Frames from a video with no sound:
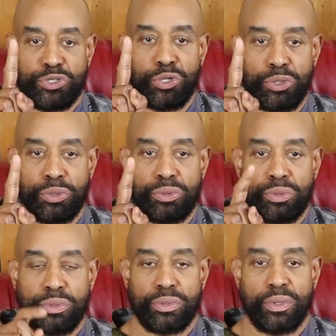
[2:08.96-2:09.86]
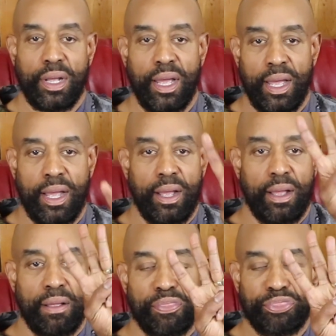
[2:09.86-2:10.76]
2,
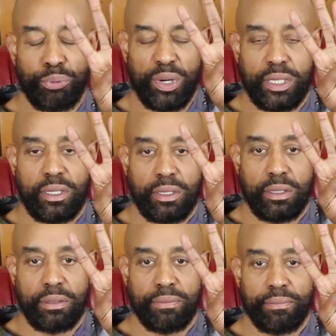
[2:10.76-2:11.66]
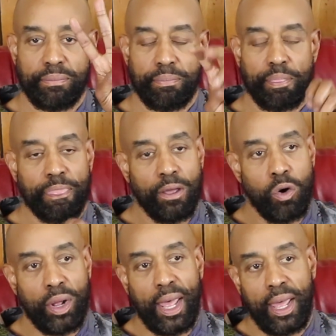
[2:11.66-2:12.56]
3.
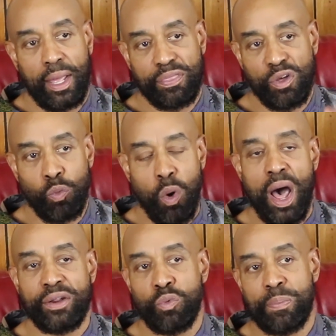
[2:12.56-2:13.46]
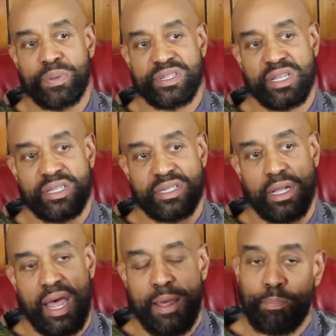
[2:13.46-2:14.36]
Okay, the 1
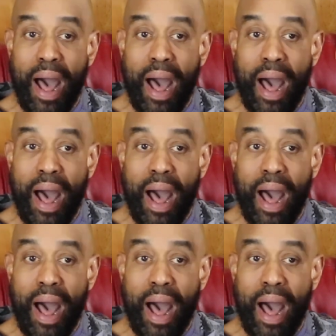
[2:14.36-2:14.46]
represents a